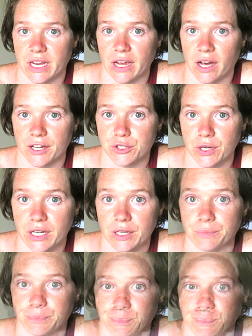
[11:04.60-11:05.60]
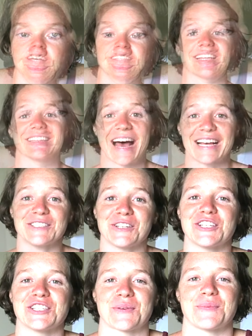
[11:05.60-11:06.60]
stay hydrated. The last
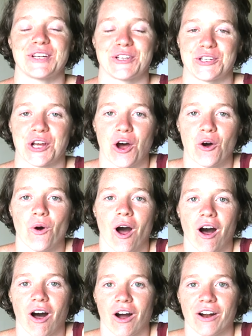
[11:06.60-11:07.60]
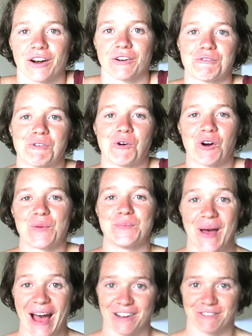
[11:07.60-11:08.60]
stretches I'm gonna show are for
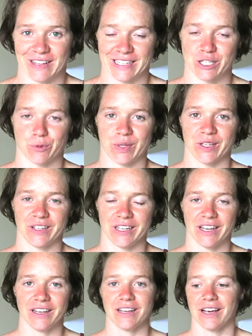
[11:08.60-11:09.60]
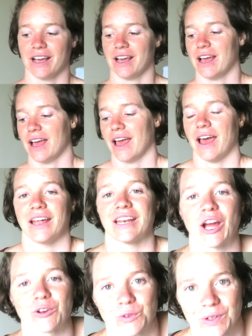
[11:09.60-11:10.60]
back flexibility and
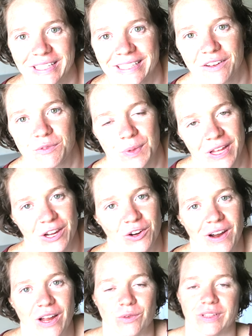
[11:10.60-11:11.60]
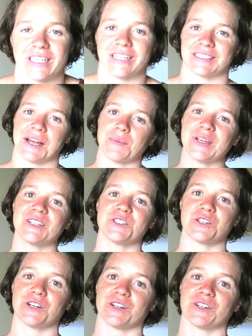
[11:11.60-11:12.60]
I really love playing around with these, not because
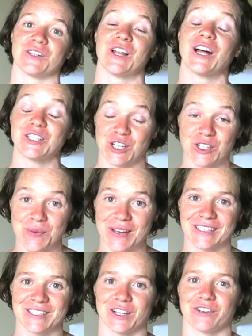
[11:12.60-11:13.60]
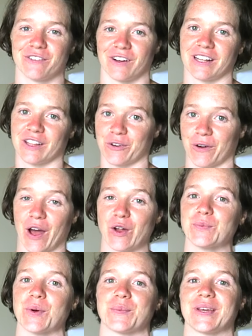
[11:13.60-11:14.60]
they're not just because they're fun on the
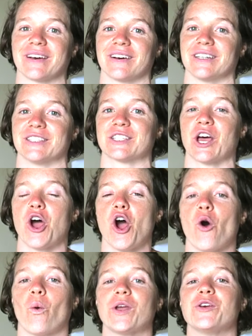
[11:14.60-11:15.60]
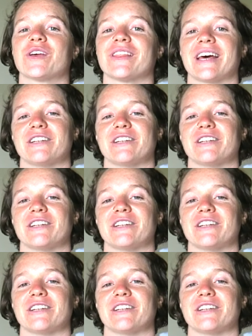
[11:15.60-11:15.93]
ground, but because what you can